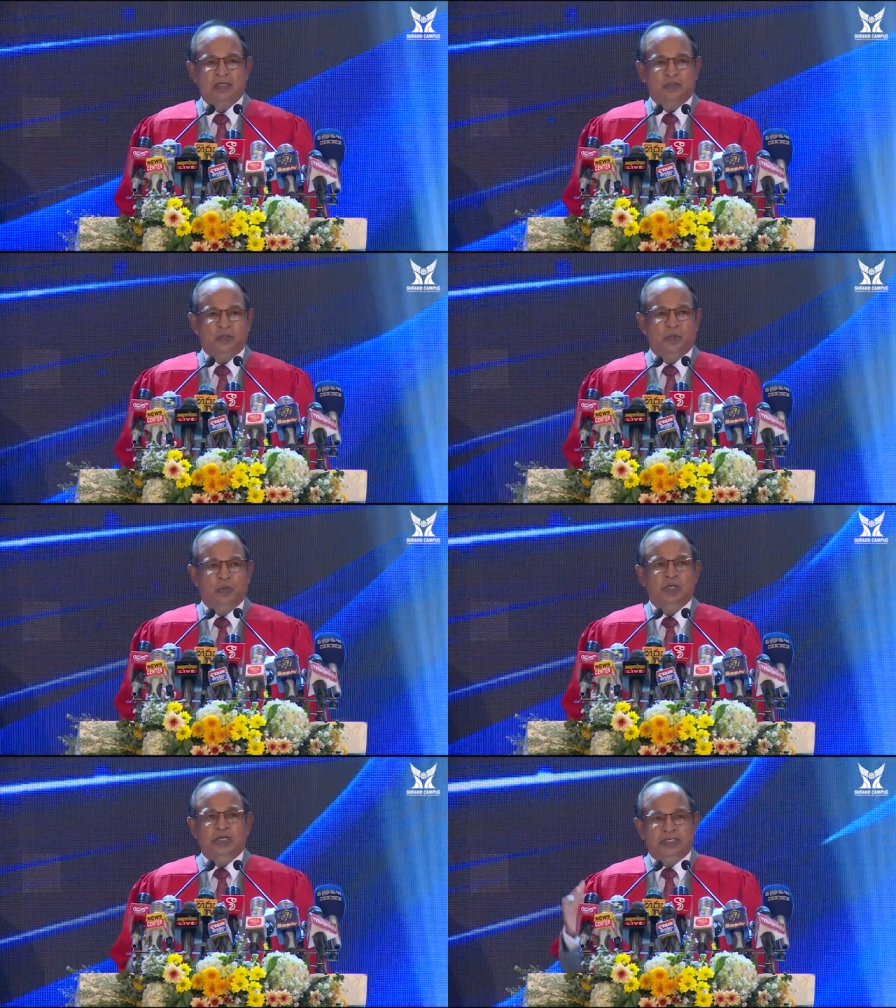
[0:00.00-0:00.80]
So
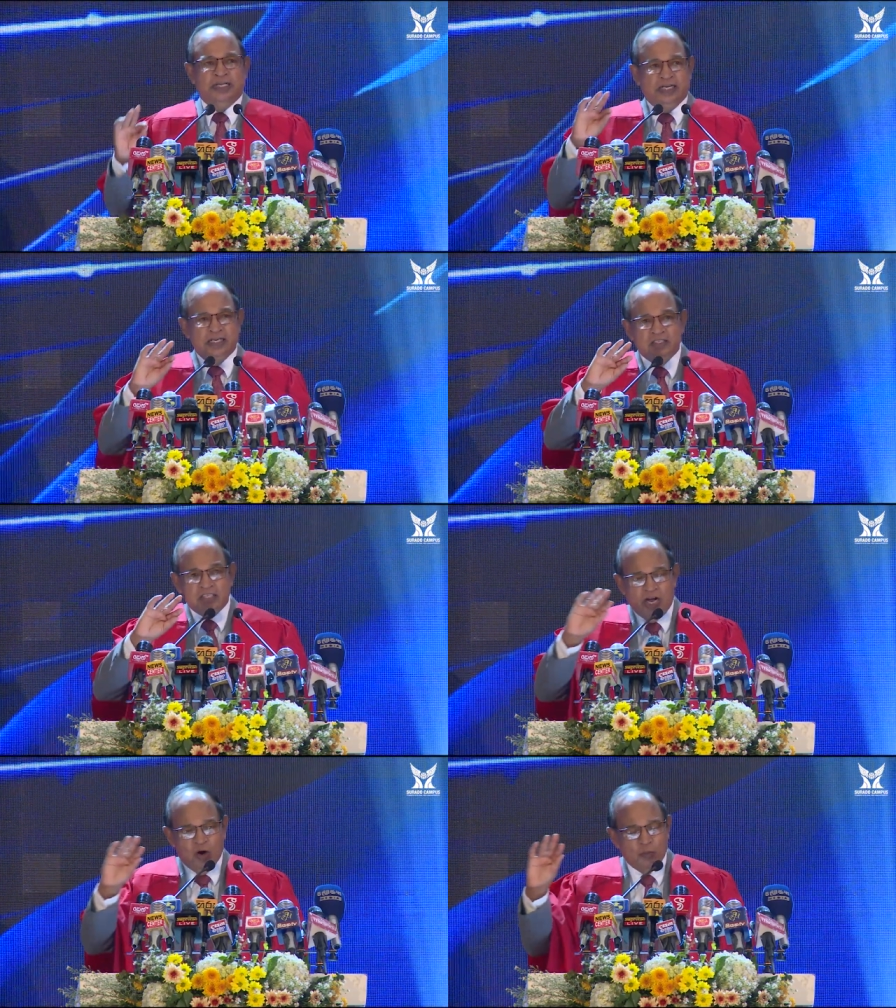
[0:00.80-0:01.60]
that is how